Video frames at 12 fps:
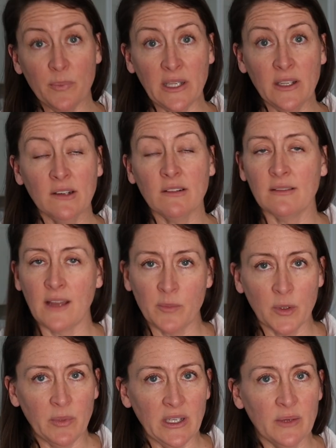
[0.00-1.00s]
bean or
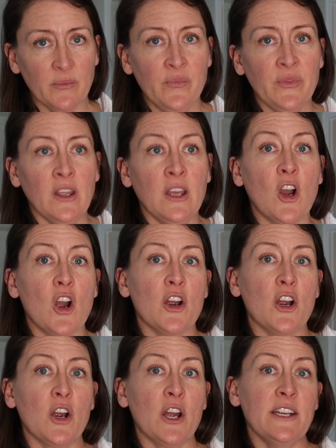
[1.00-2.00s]
lima bean are